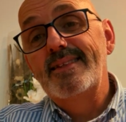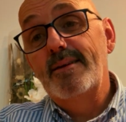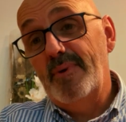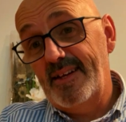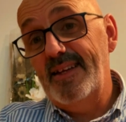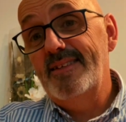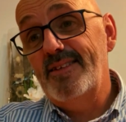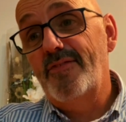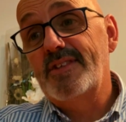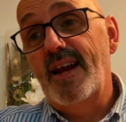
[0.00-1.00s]
The
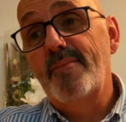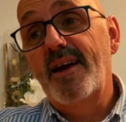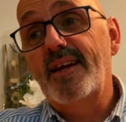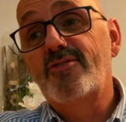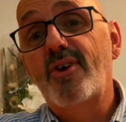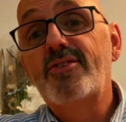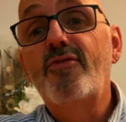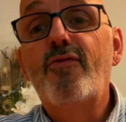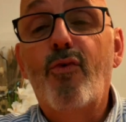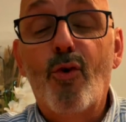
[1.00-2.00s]
Marquis of Salamanca tried
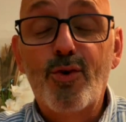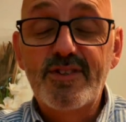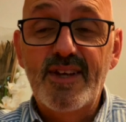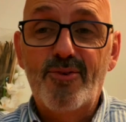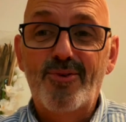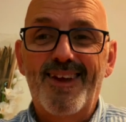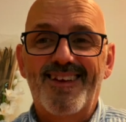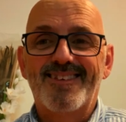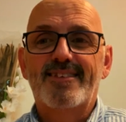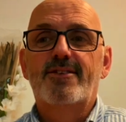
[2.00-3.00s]
to force the
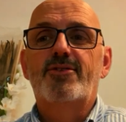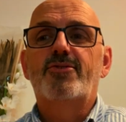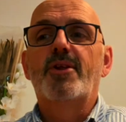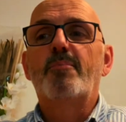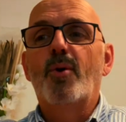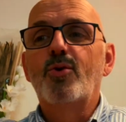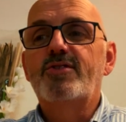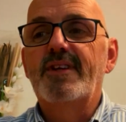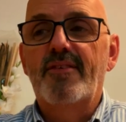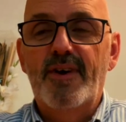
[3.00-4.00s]
Queen to
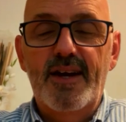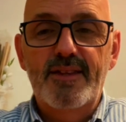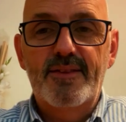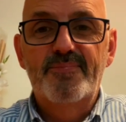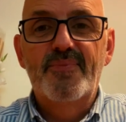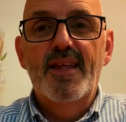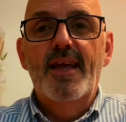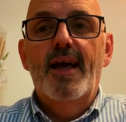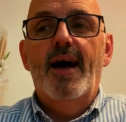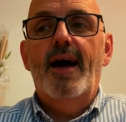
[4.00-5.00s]
depose Narváez,
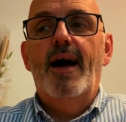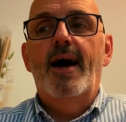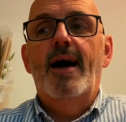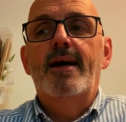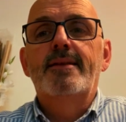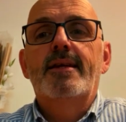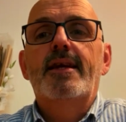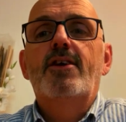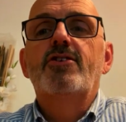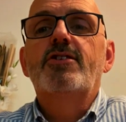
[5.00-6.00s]
and
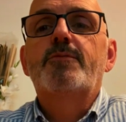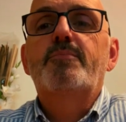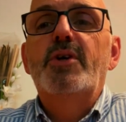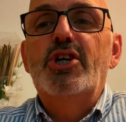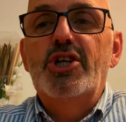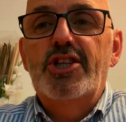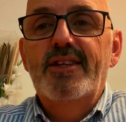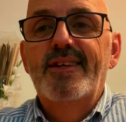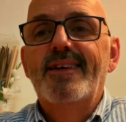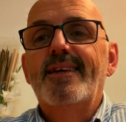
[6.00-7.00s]
he conspired
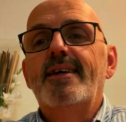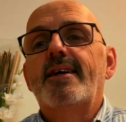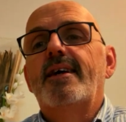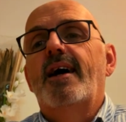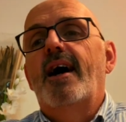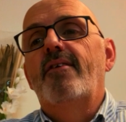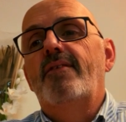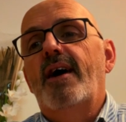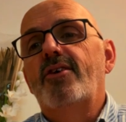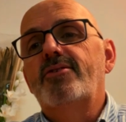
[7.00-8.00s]

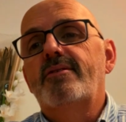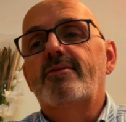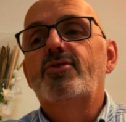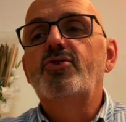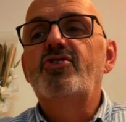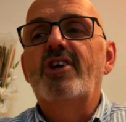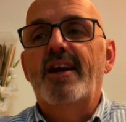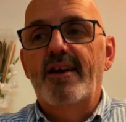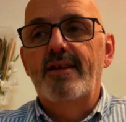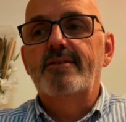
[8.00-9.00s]
about two
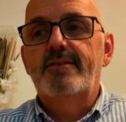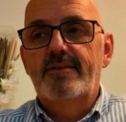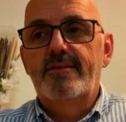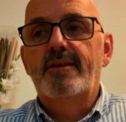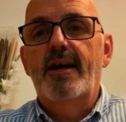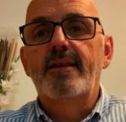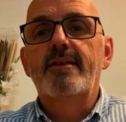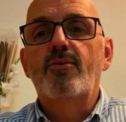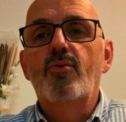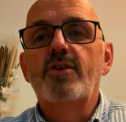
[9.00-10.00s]
generals
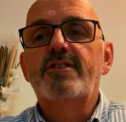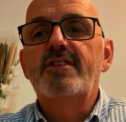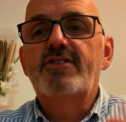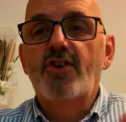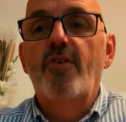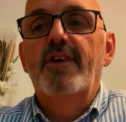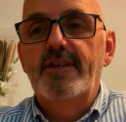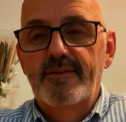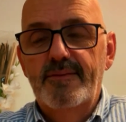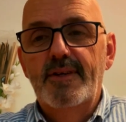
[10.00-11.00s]
and was
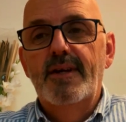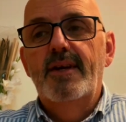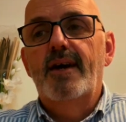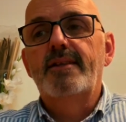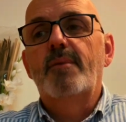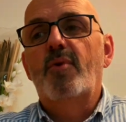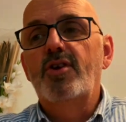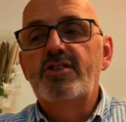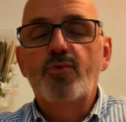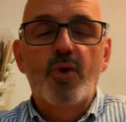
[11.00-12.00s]
discovered, and the
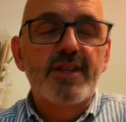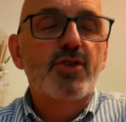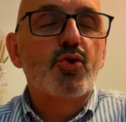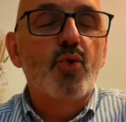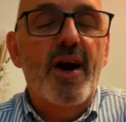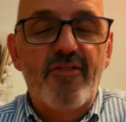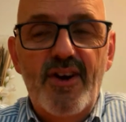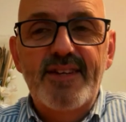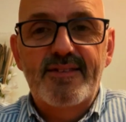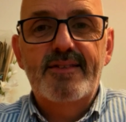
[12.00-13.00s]
police went to
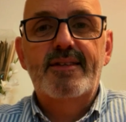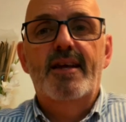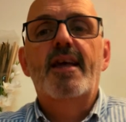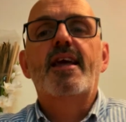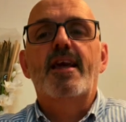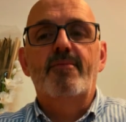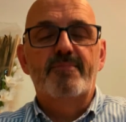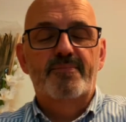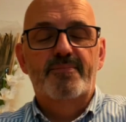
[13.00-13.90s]
arrest him.